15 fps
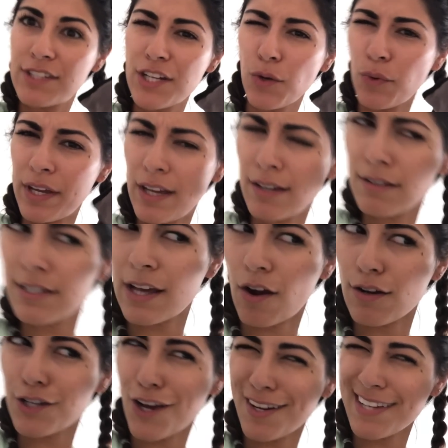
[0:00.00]
Terion, Ter
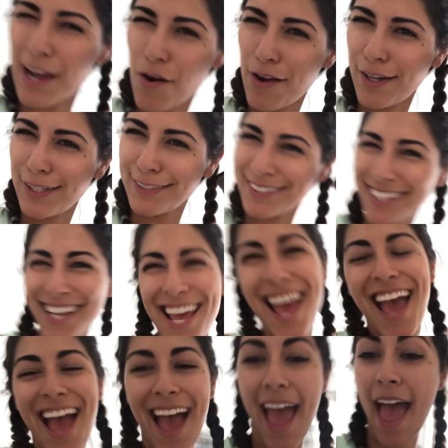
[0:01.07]
Terion,
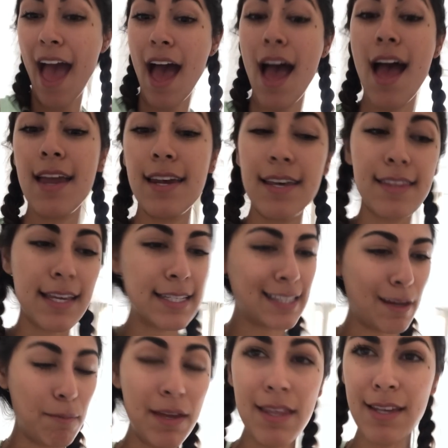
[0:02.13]
and they
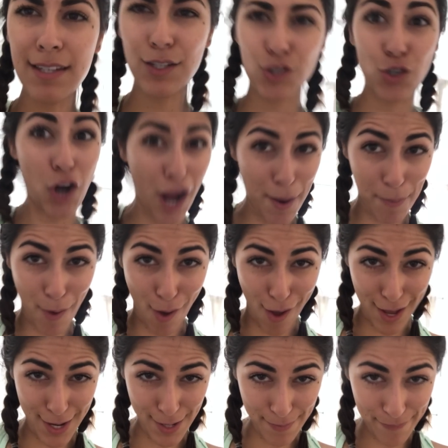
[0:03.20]
sent me this
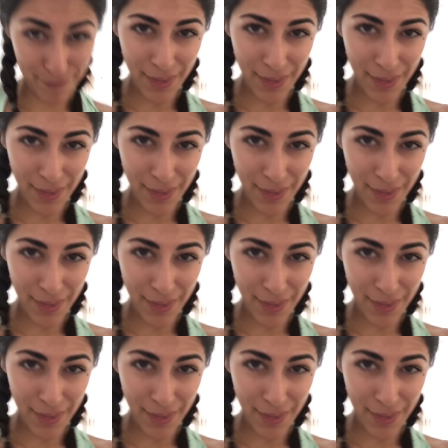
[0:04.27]
tripod.